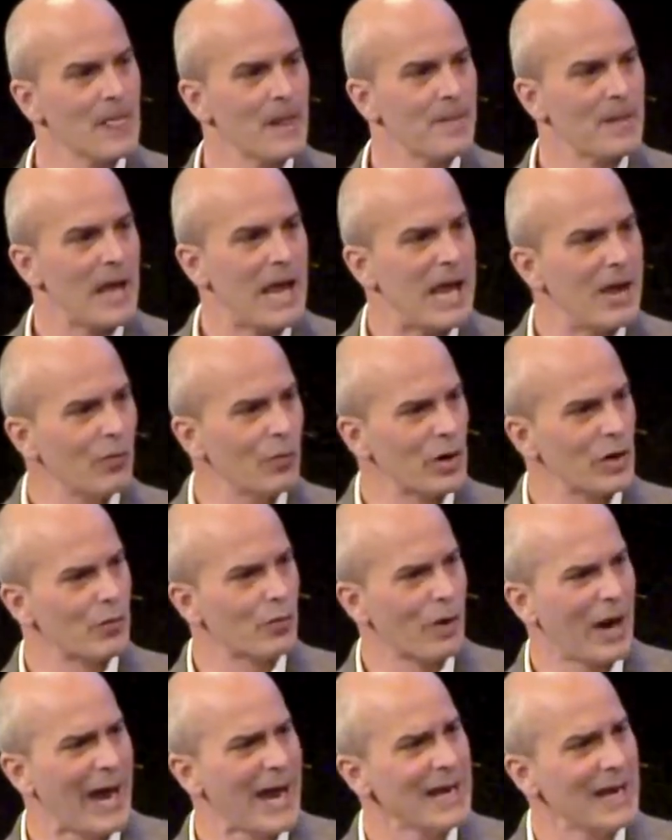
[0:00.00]
he would
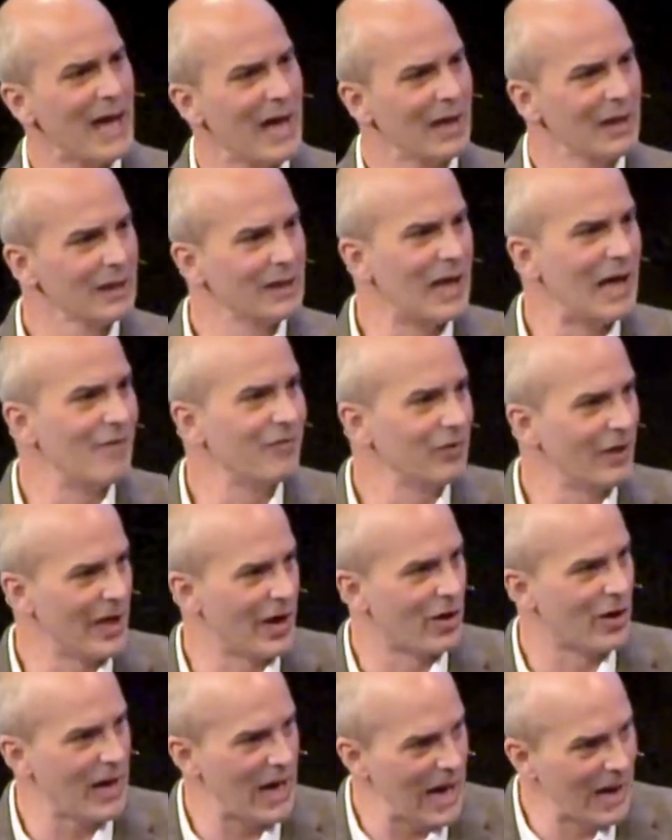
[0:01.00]
write a love
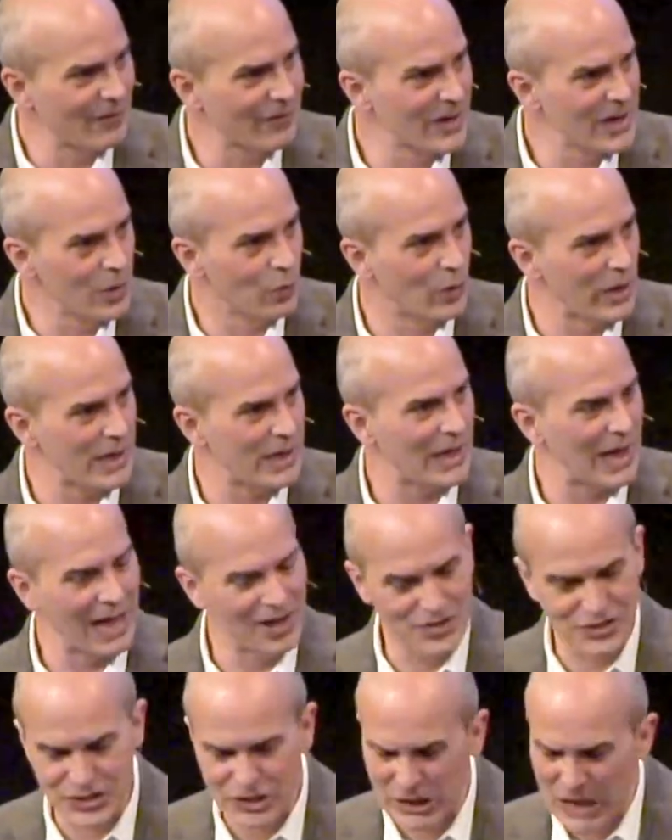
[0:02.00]
letter every week
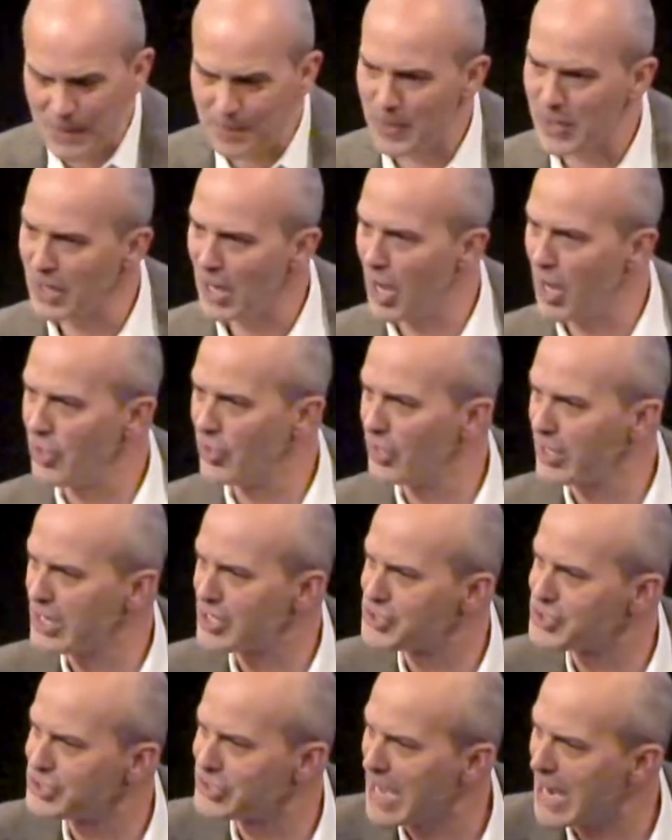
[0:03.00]
and slip it under
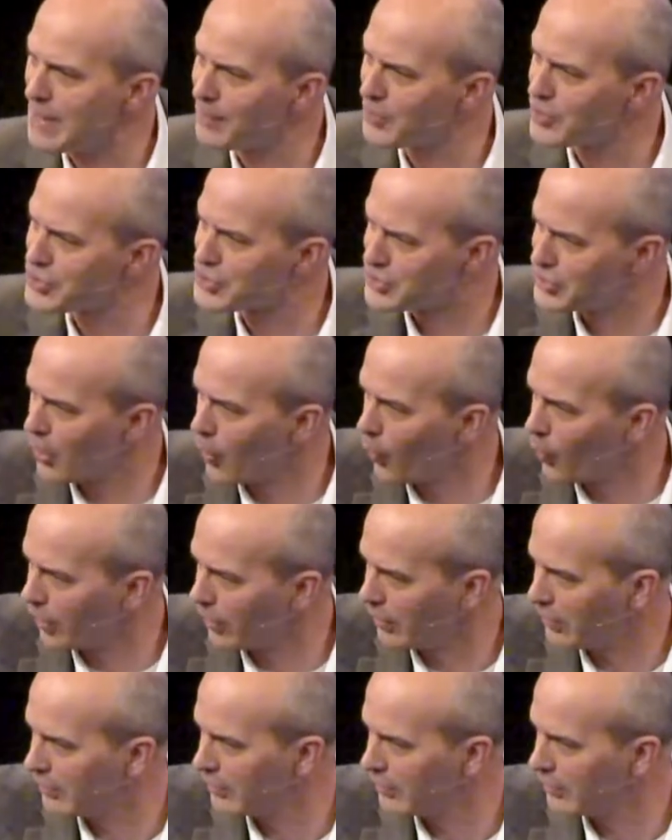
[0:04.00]
his neighbor's door,